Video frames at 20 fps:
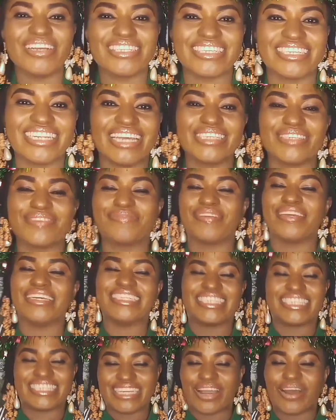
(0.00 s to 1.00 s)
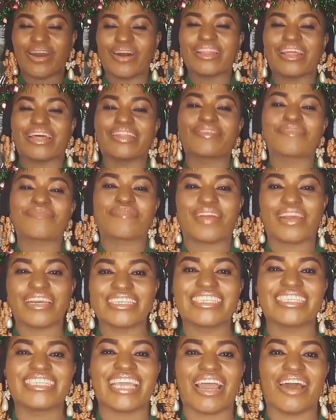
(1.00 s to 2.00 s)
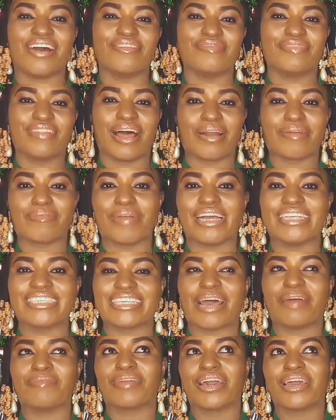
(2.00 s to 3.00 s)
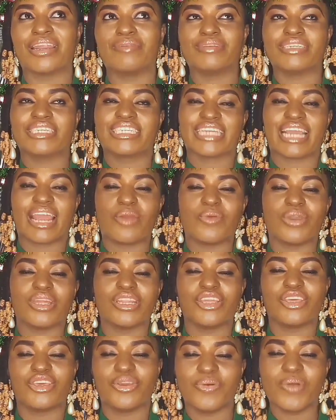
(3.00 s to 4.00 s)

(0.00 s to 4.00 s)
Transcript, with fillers: today's video, on the first day of Vlogmas, I'm gonna be sharing with you